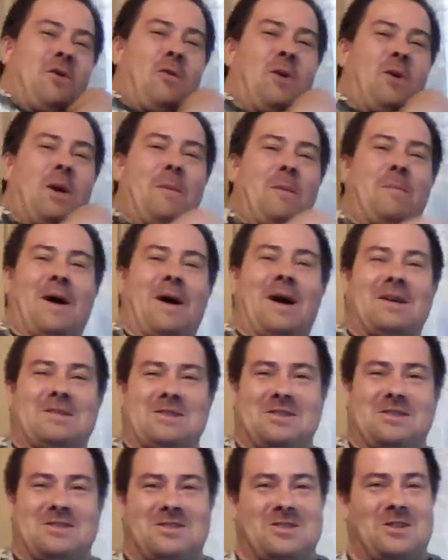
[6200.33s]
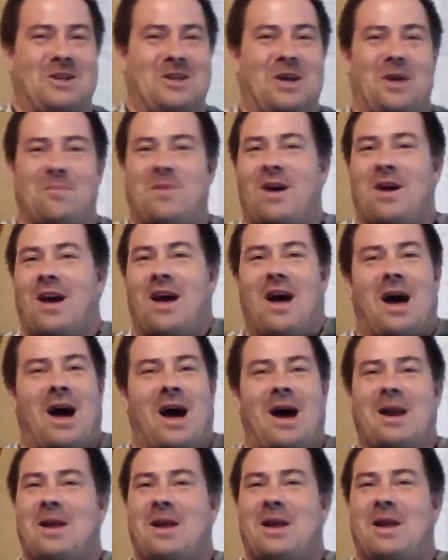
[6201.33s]
went back to sleep.
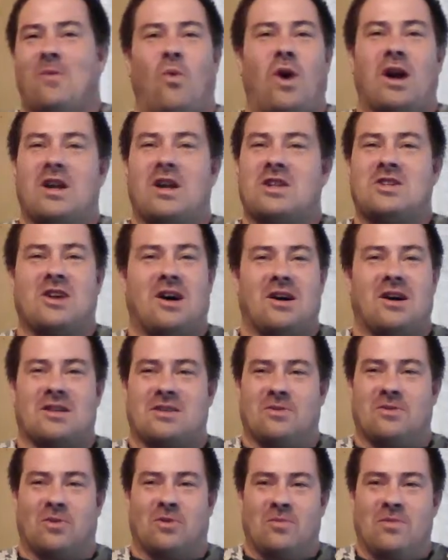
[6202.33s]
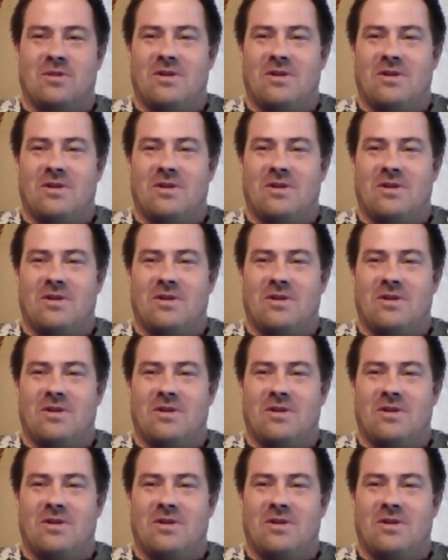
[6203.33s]
I didn't want to talk to